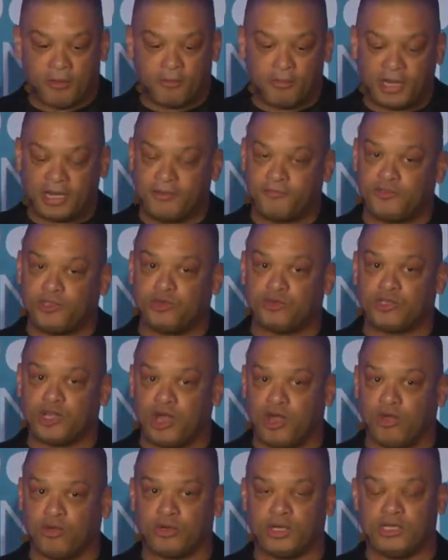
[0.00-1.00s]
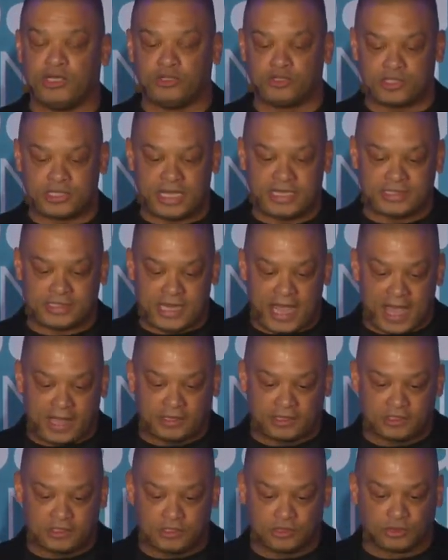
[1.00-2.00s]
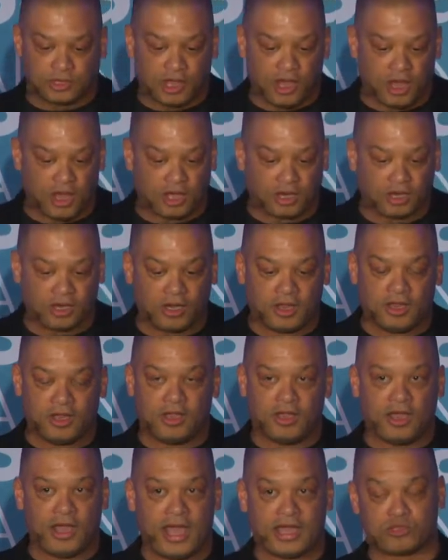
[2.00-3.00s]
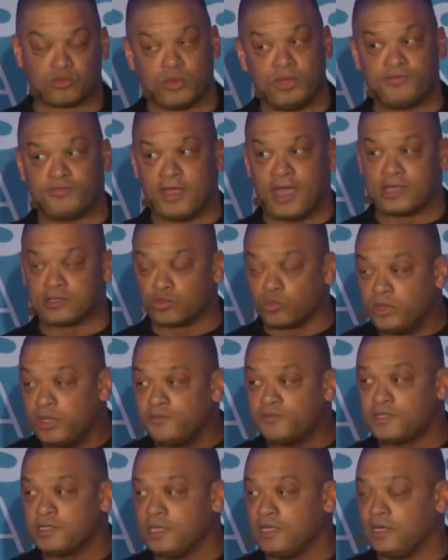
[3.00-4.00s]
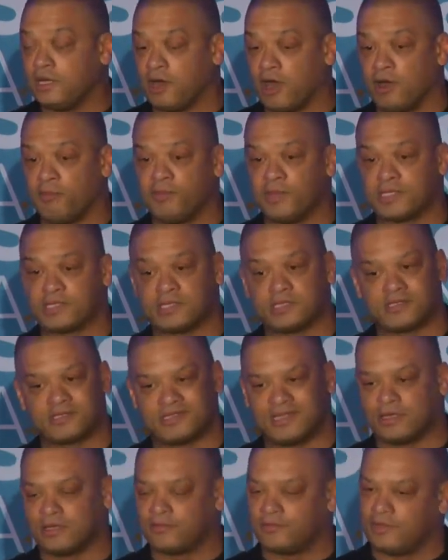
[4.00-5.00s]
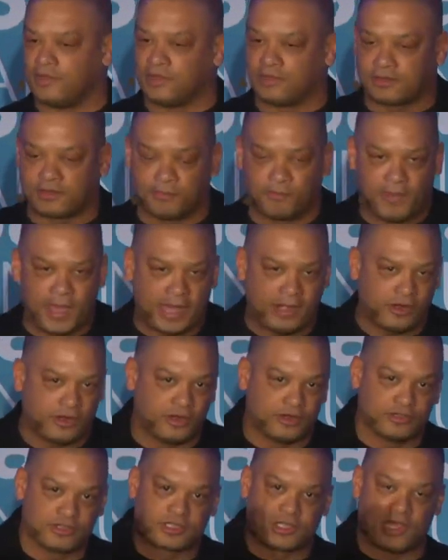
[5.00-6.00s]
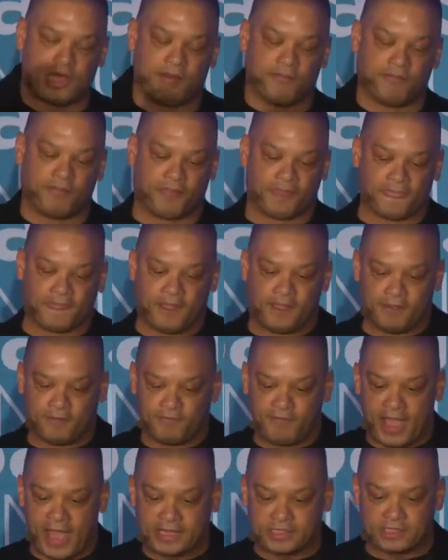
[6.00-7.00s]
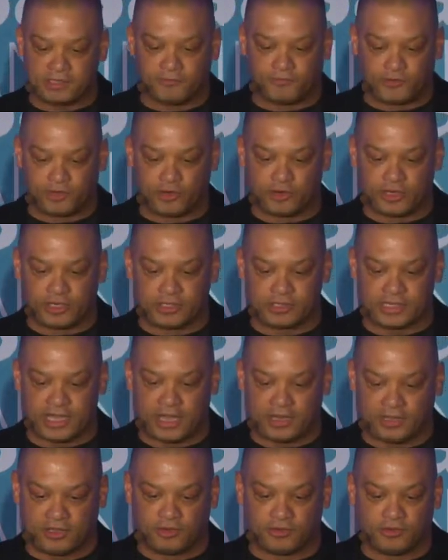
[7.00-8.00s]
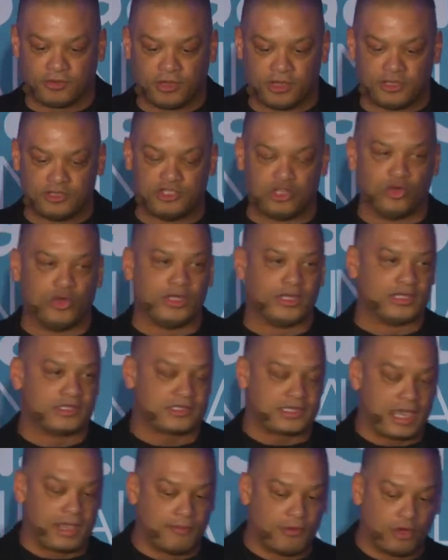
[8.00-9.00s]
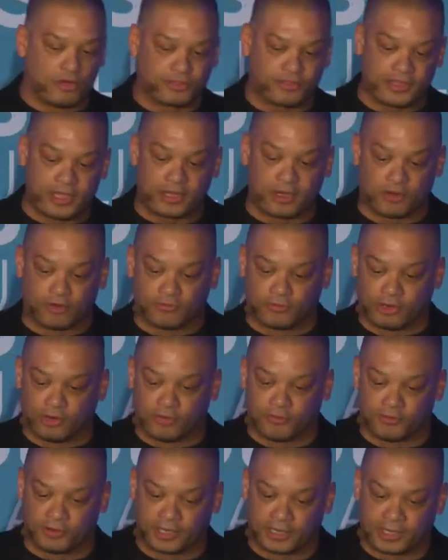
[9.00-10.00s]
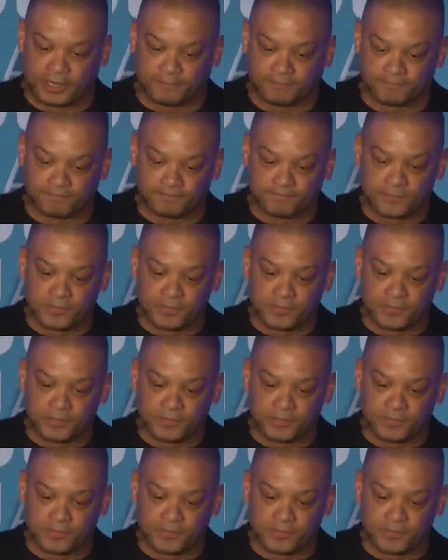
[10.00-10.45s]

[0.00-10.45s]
But if you don't and you stay stagnant too long, as we've, as we've seen in our business, the, the competitors come fast and furious at you, doing the same old thing over and over again.